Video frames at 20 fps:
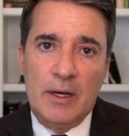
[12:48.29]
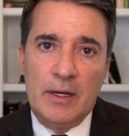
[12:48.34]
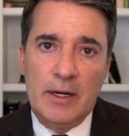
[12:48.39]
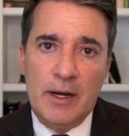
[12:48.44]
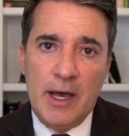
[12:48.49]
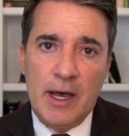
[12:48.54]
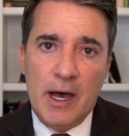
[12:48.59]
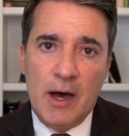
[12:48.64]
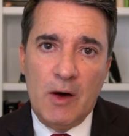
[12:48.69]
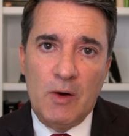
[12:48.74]

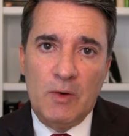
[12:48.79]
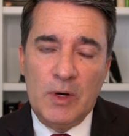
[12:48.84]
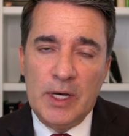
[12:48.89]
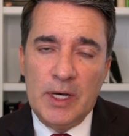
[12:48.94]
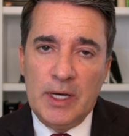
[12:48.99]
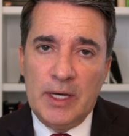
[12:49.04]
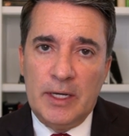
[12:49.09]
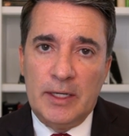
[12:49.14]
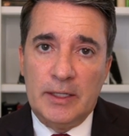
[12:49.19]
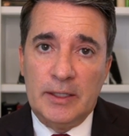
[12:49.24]
Now,
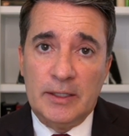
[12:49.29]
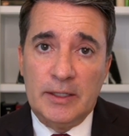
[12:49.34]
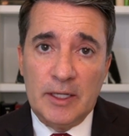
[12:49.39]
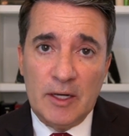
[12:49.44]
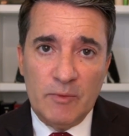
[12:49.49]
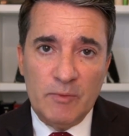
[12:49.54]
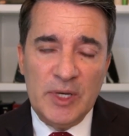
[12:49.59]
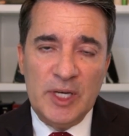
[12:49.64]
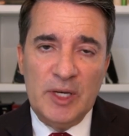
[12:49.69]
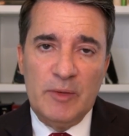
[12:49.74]

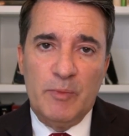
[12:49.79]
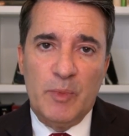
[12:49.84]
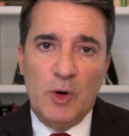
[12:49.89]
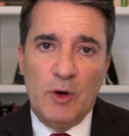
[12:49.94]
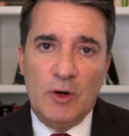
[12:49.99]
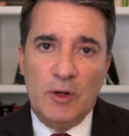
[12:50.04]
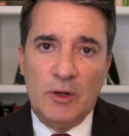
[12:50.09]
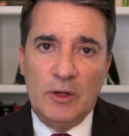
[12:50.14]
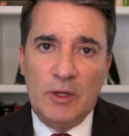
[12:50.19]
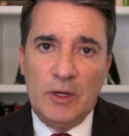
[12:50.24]
some
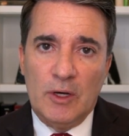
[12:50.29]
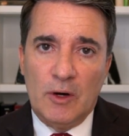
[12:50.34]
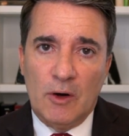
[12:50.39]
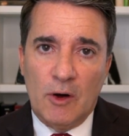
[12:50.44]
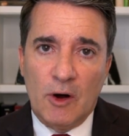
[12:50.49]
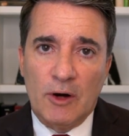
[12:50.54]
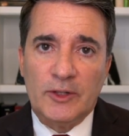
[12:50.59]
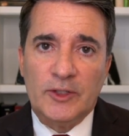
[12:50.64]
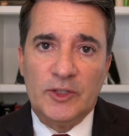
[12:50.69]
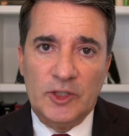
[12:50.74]
people
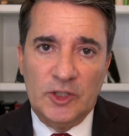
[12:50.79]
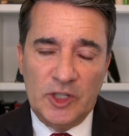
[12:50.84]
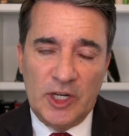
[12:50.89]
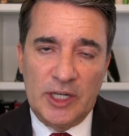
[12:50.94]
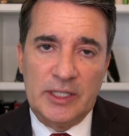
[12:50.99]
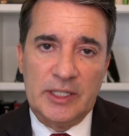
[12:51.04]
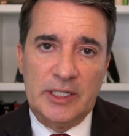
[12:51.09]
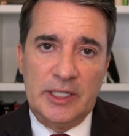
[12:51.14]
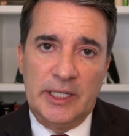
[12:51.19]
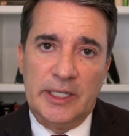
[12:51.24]
are
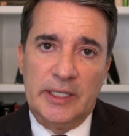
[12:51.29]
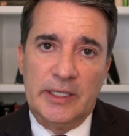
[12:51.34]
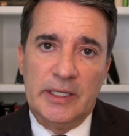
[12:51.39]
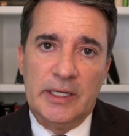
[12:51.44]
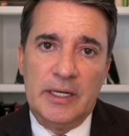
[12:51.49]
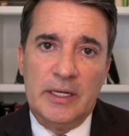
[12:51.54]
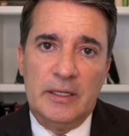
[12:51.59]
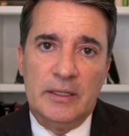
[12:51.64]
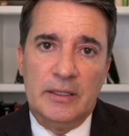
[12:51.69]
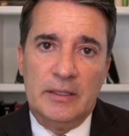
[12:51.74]
suggesting
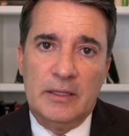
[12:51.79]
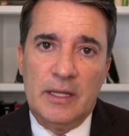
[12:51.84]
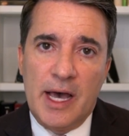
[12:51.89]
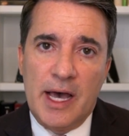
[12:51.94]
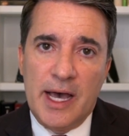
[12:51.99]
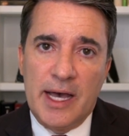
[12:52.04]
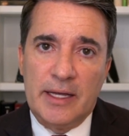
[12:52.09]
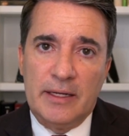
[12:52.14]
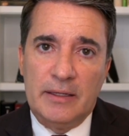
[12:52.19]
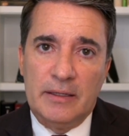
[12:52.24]

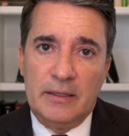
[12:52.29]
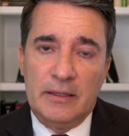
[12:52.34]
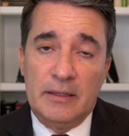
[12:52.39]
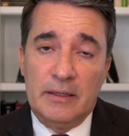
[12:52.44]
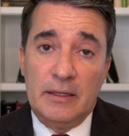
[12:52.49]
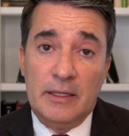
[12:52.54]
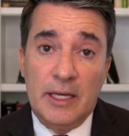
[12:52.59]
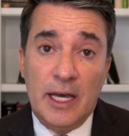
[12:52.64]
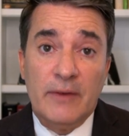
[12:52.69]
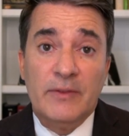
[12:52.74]
that
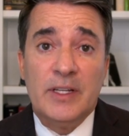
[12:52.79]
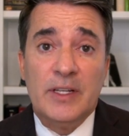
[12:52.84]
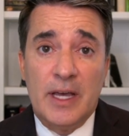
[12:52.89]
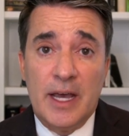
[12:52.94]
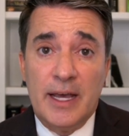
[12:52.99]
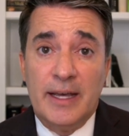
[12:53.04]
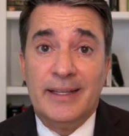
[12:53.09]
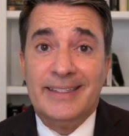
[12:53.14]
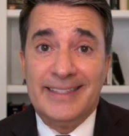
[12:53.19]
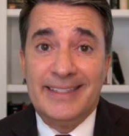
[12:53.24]
the
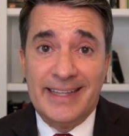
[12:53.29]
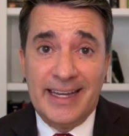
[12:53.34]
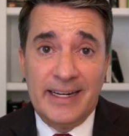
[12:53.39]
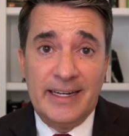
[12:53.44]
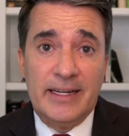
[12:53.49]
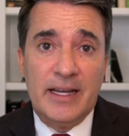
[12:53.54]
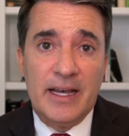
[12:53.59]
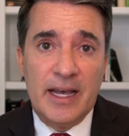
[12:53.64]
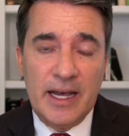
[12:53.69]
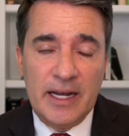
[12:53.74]
FDA is
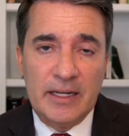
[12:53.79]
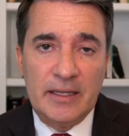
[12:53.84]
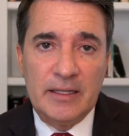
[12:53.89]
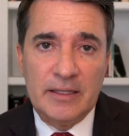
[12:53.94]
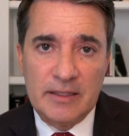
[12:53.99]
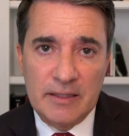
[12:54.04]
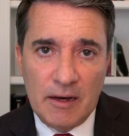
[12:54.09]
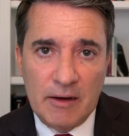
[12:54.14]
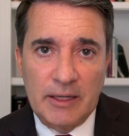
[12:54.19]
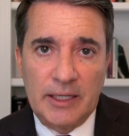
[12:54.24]
getting ahead of the
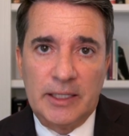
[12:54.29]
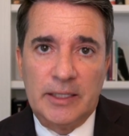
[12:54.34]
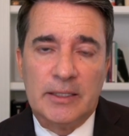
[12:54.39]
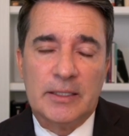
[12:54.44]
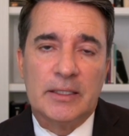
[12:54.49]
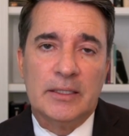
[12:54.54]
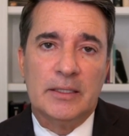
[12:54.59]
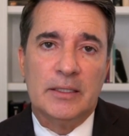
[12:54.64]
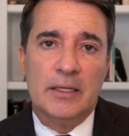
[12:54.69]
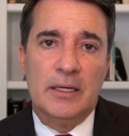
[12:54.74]

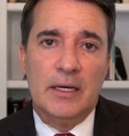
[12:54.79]
science